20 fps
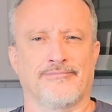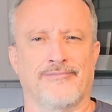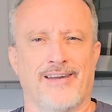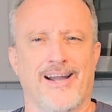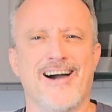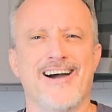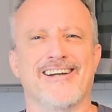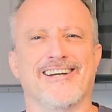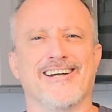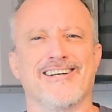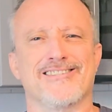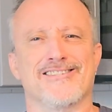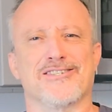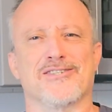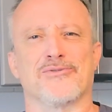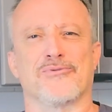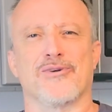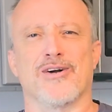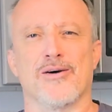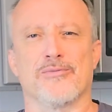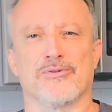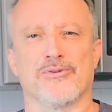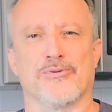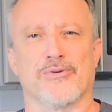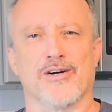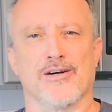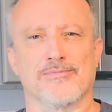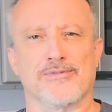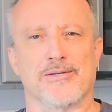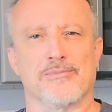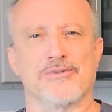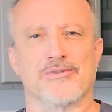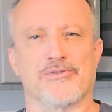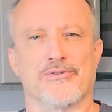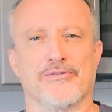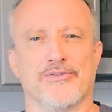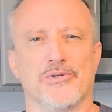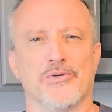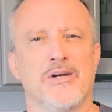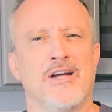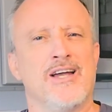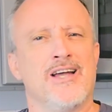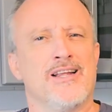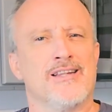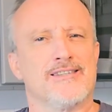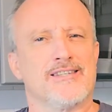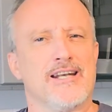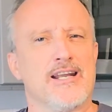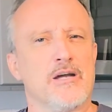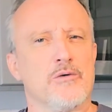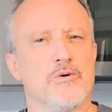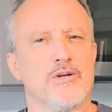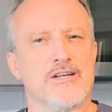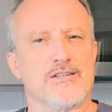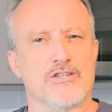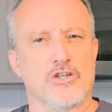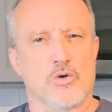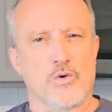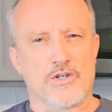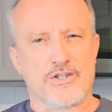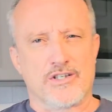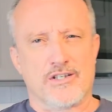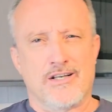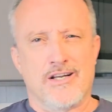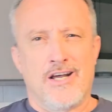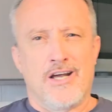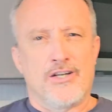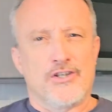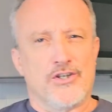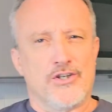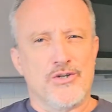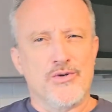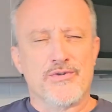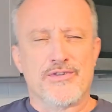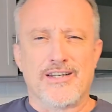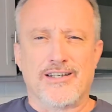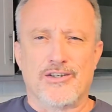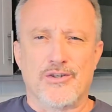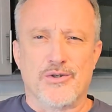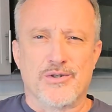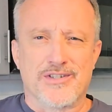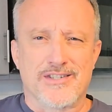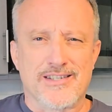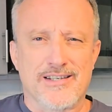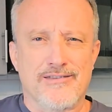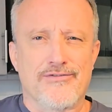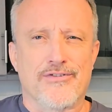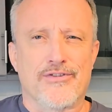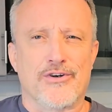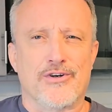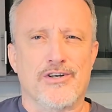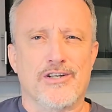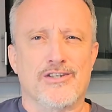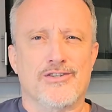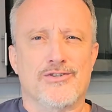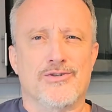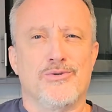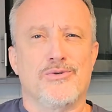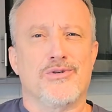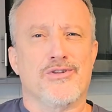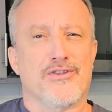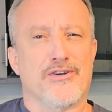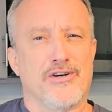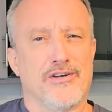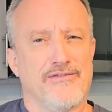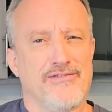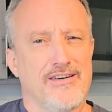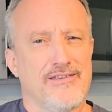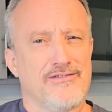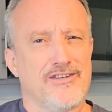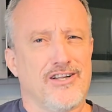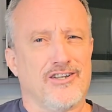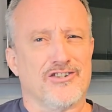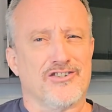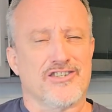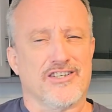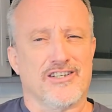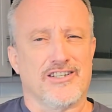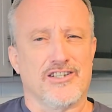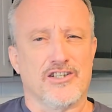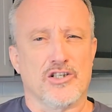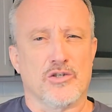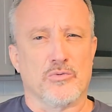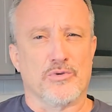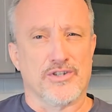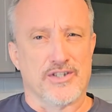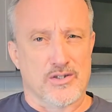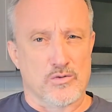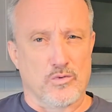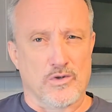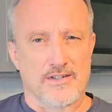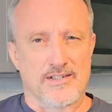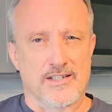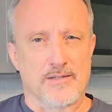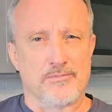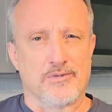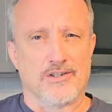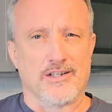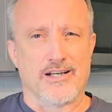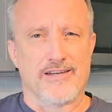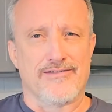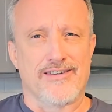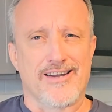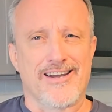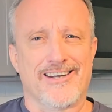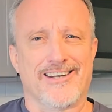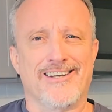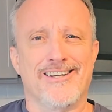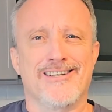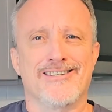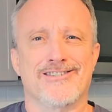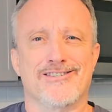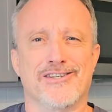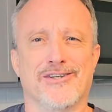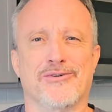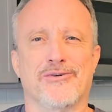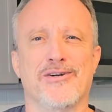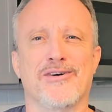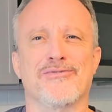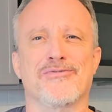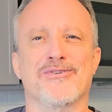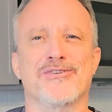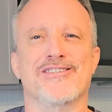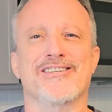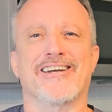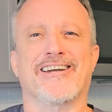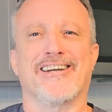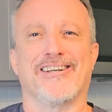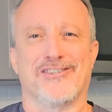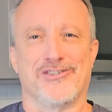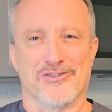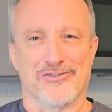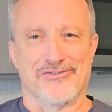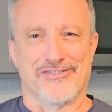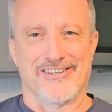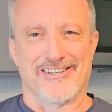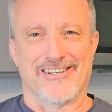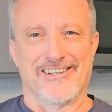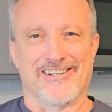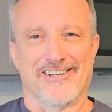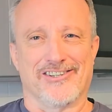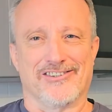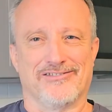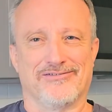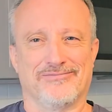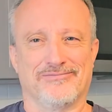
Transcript: Hi guys, this is Rob with the Rob Thomas Review. Today I want to ask you a question. Do you think you could save $32 to $35 a year with this one simple life hack? Stick around for a second and you'll find out.